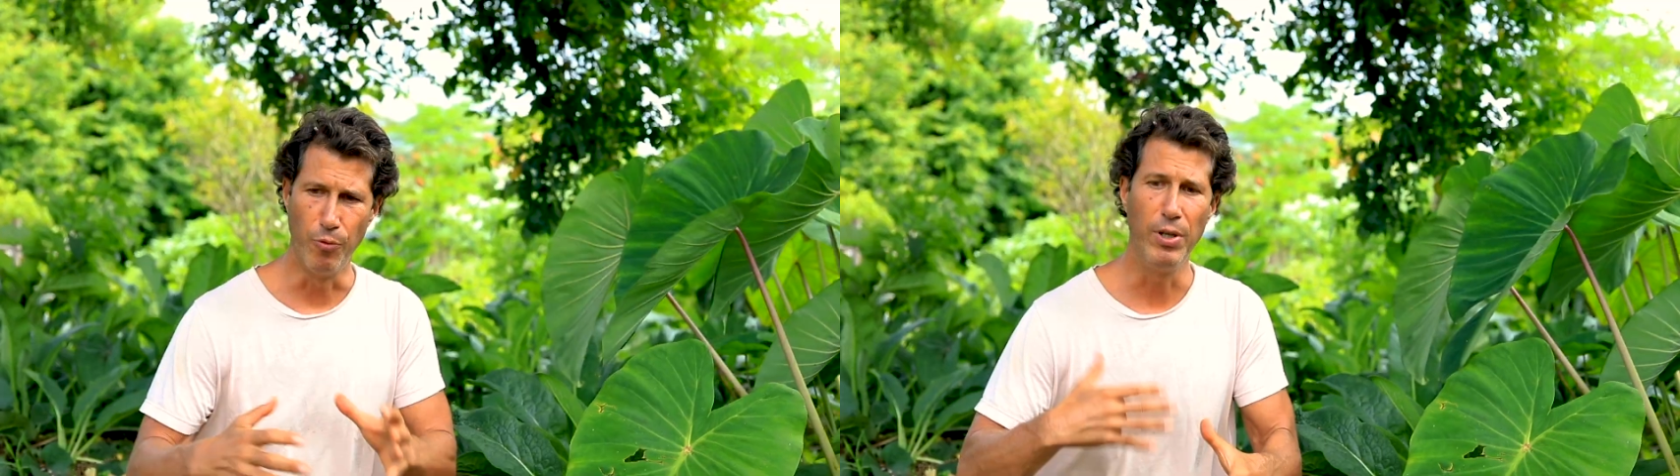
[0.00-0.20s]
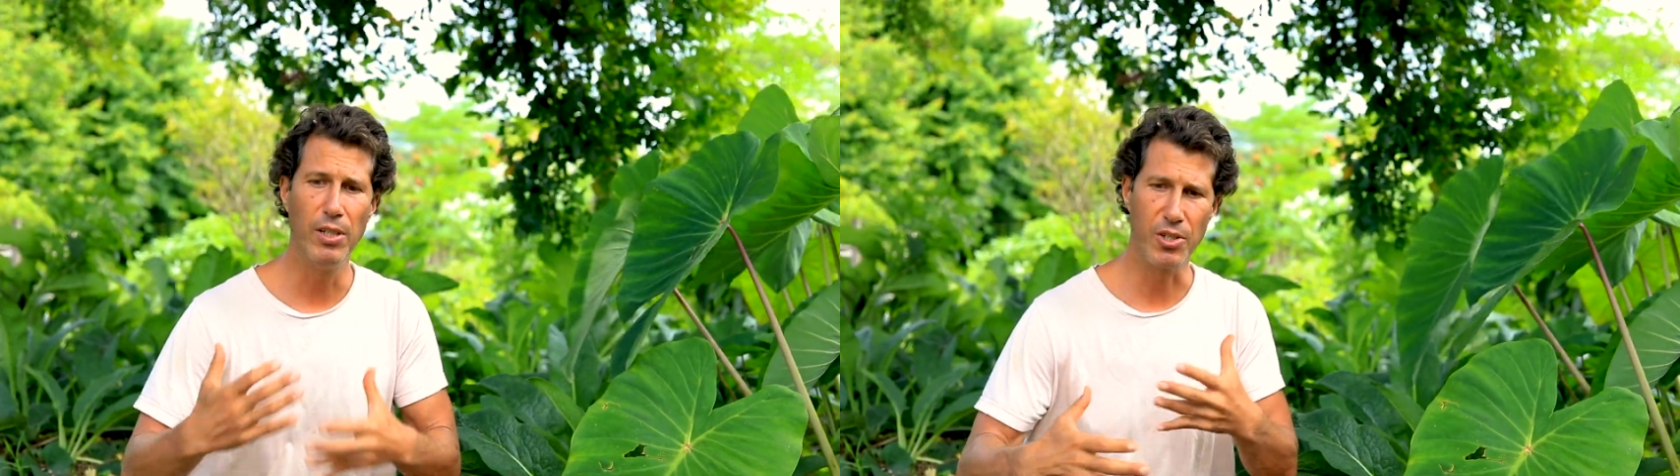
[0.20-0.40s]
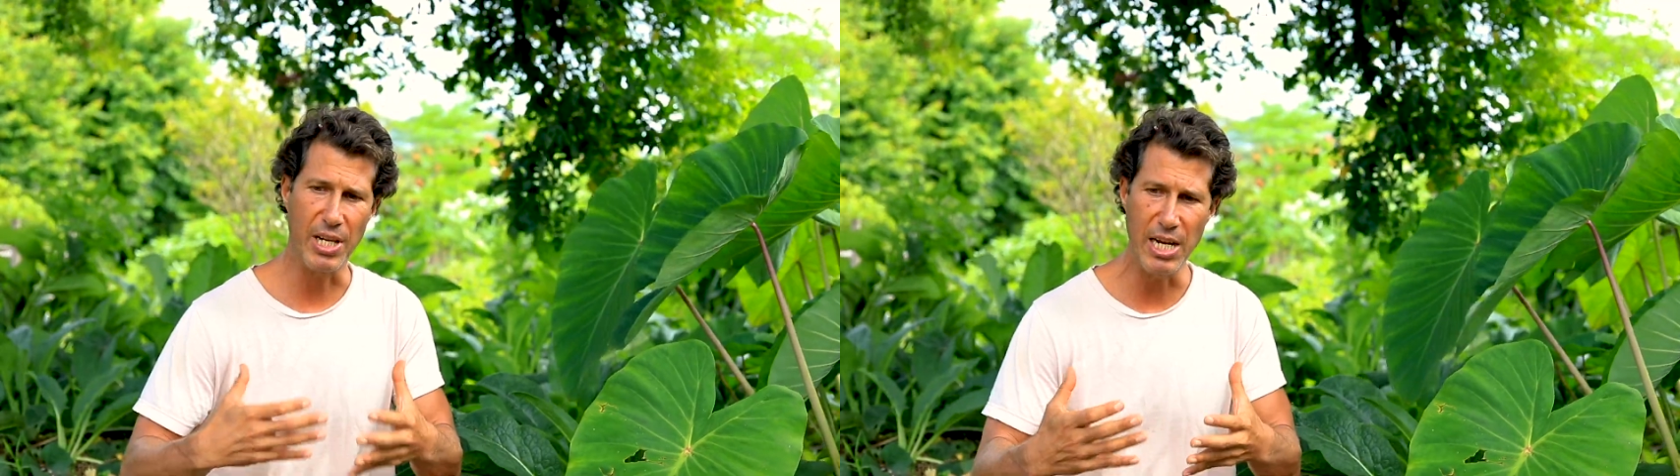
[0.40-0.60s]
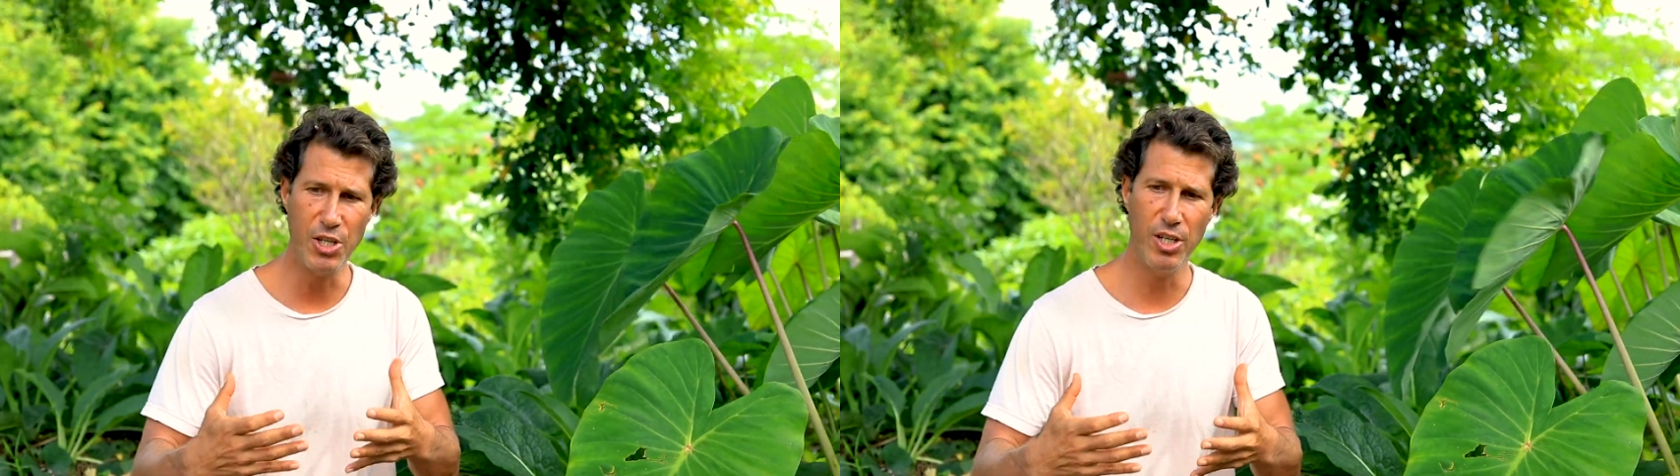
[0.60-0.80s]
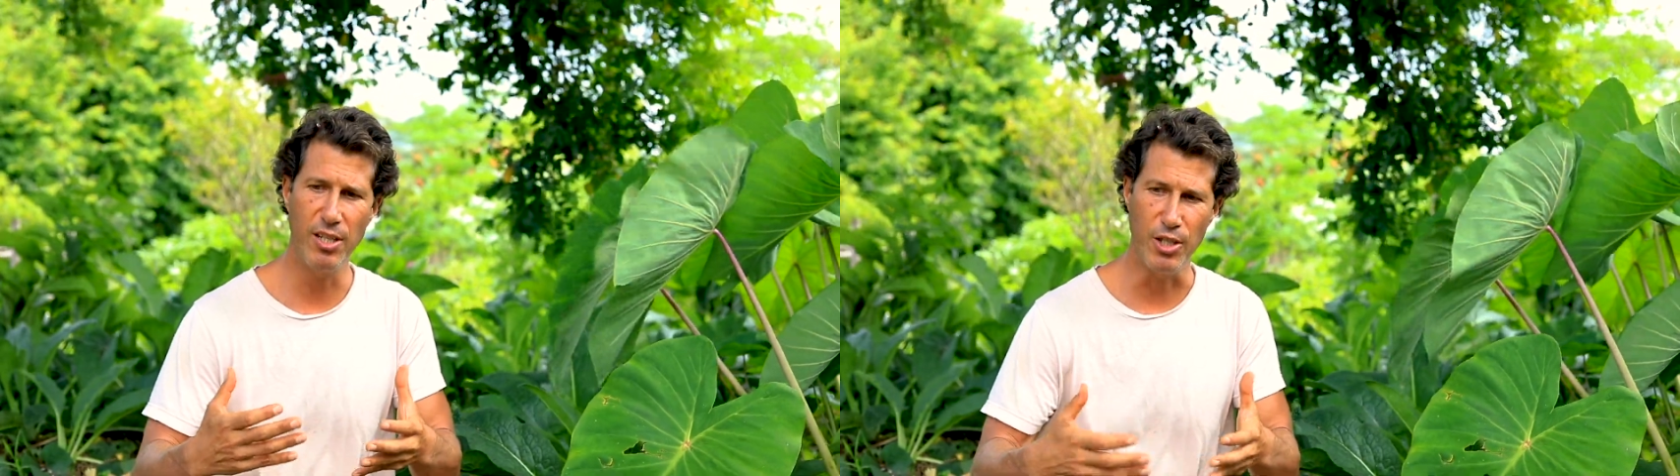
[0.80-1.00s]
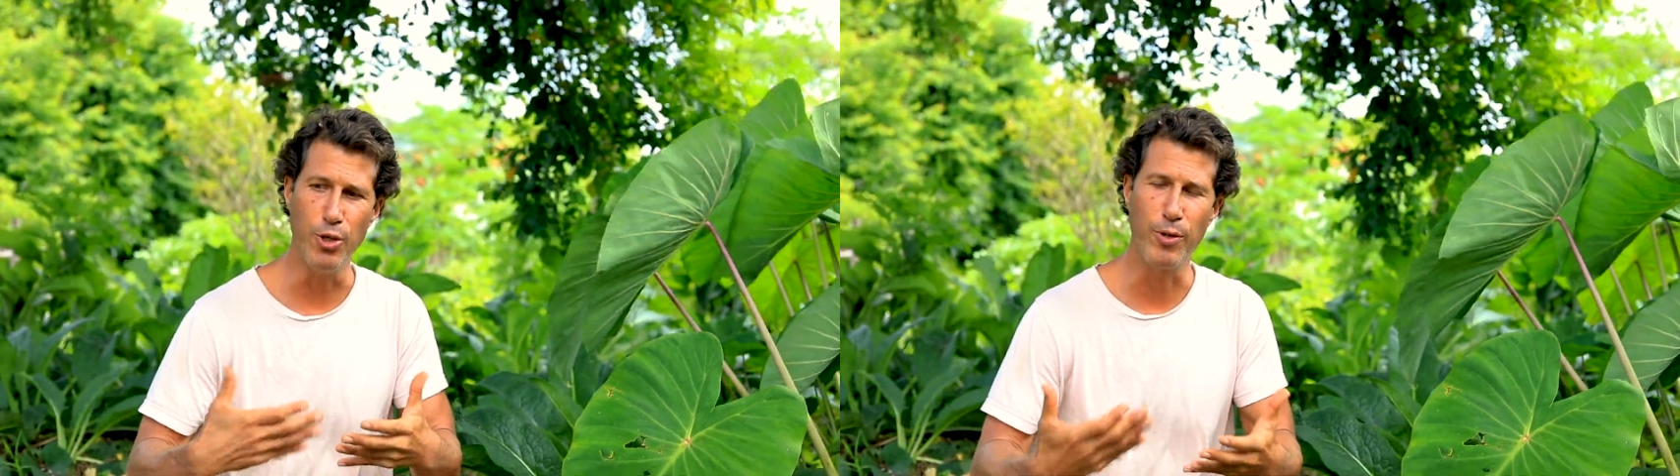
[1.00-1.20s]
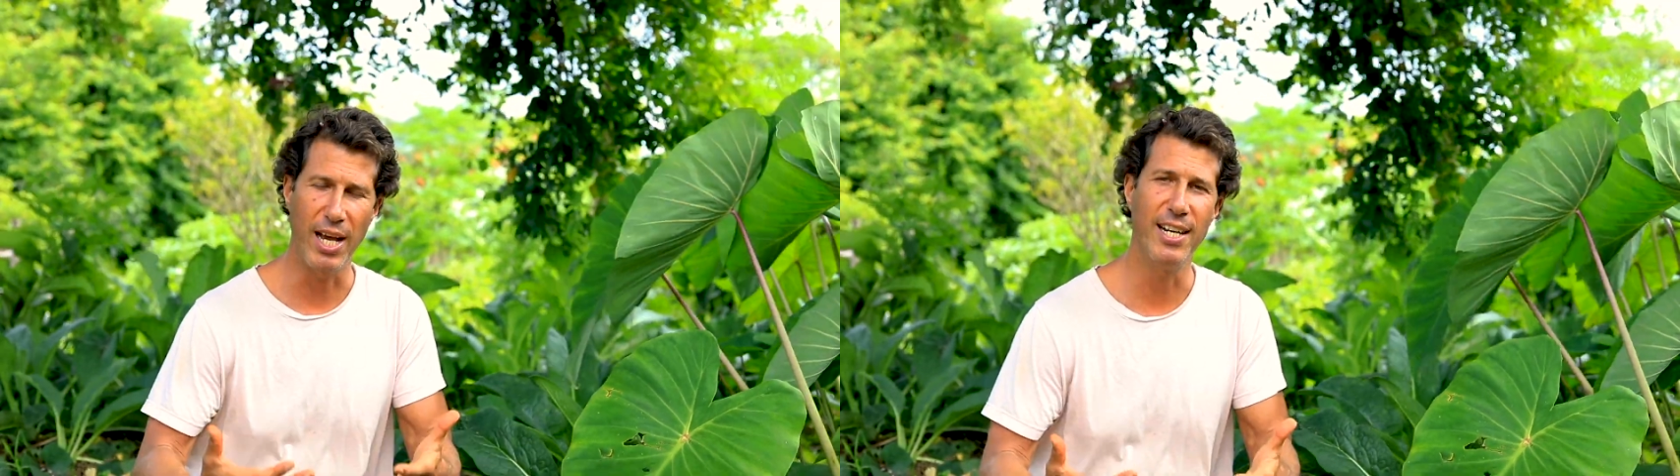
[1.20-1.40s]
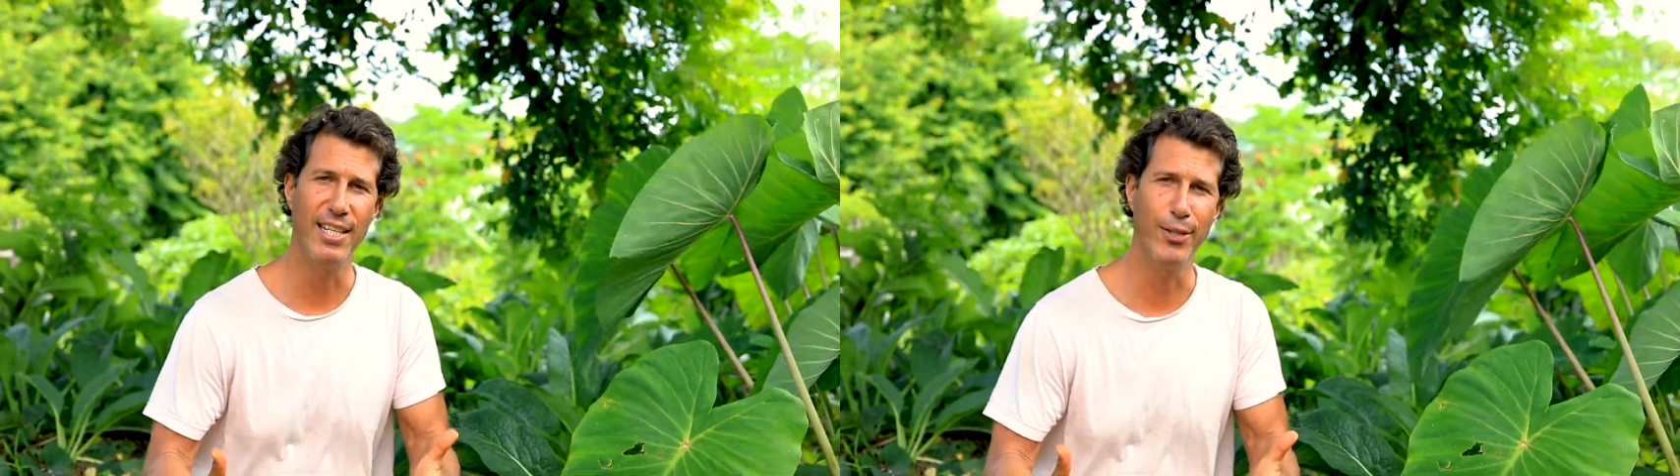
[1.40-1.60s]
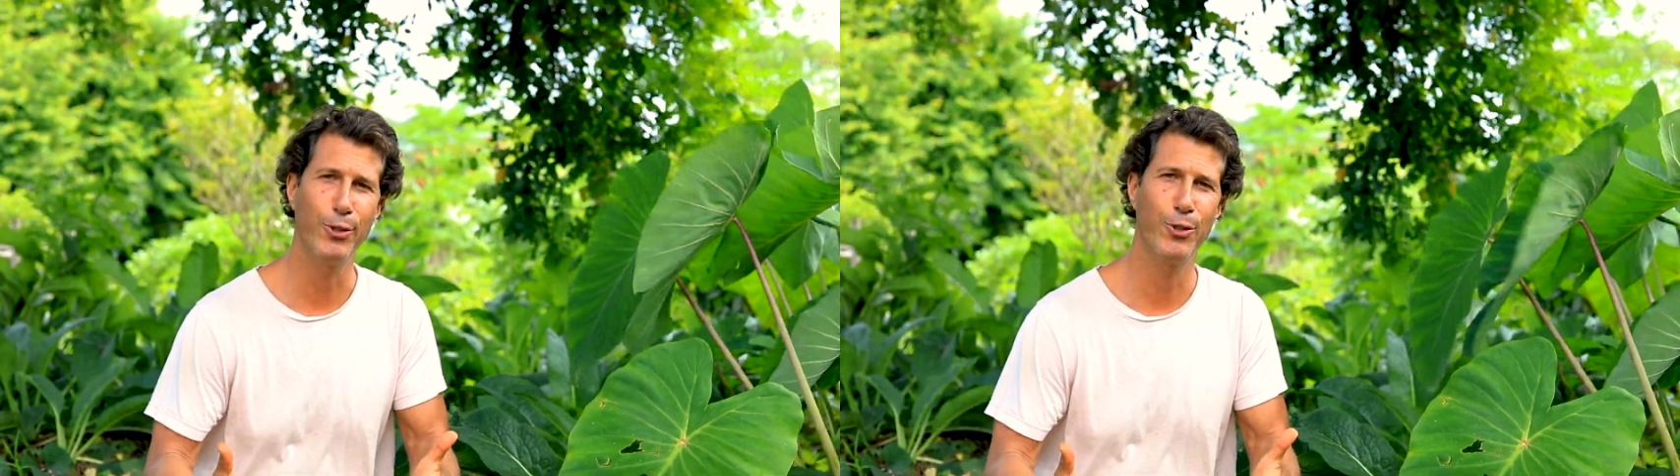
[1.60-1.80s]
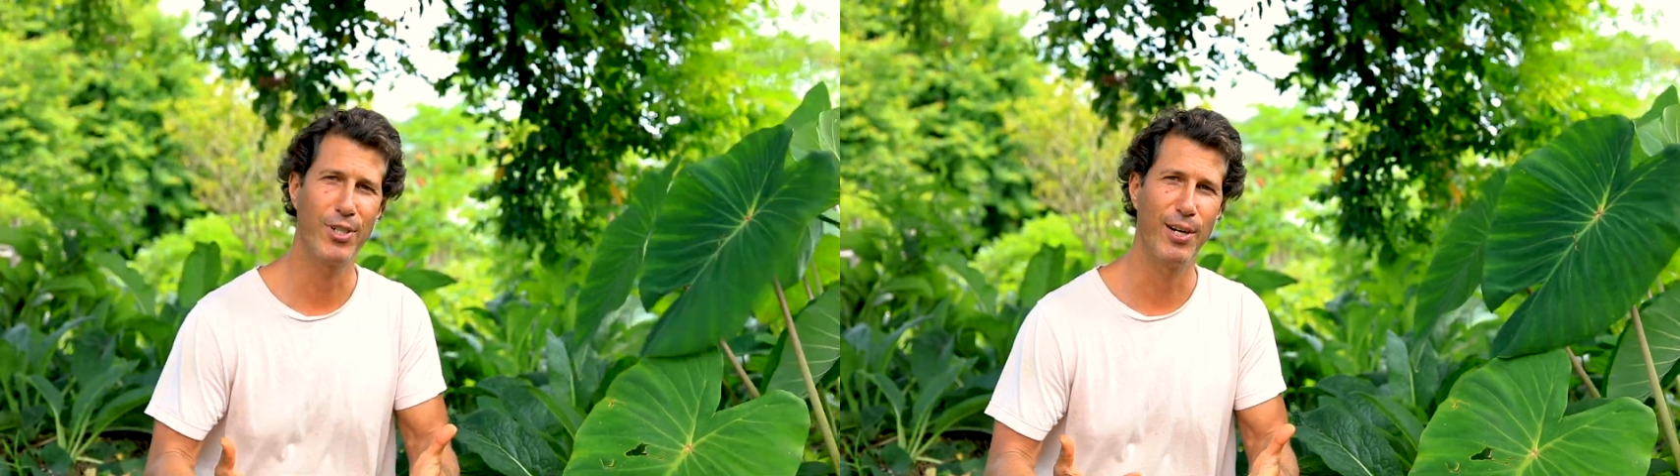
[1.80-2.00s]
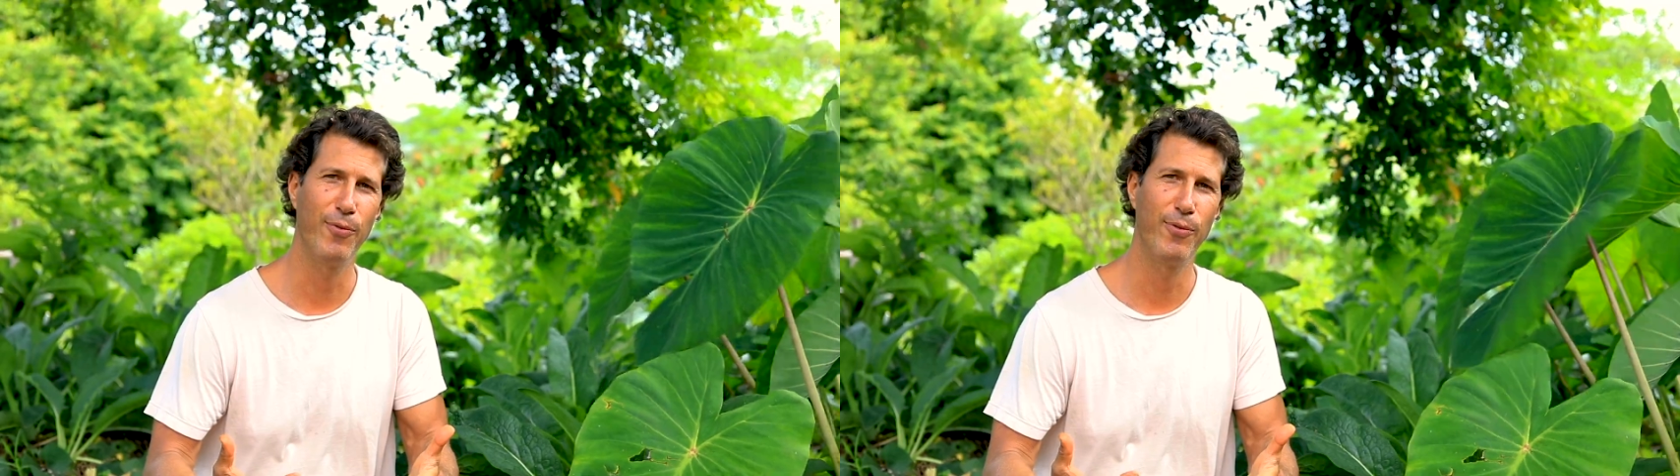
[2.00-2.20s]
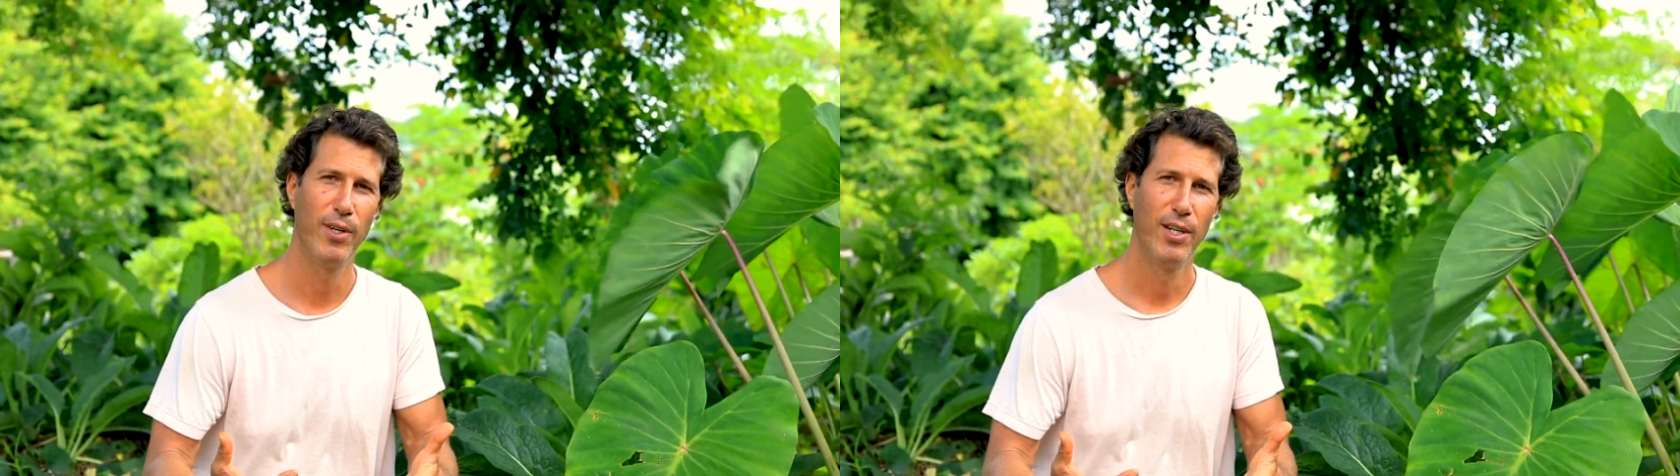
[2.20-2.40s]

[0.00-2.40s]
the realization that you can heal yourself